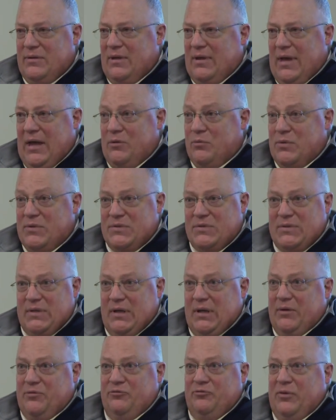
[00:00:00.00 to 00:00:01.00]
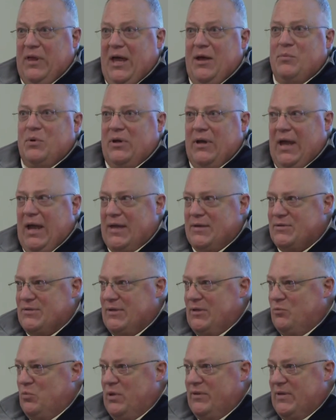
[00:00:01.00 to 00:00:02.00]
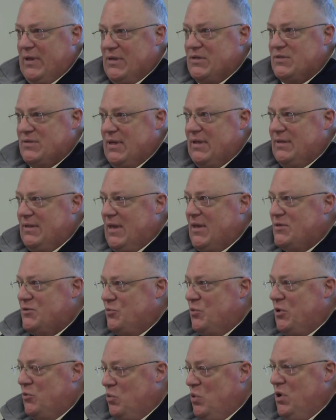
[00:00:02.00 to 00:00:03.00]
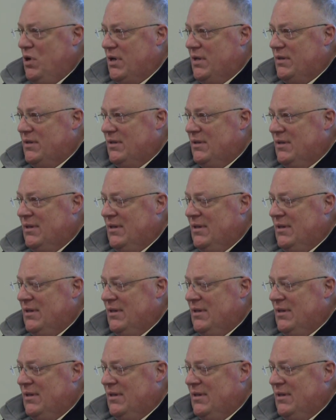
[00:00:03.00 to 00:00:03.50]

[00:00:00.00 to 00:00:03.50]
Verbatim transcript: I was uh, flabbergasted when they said yes, we would.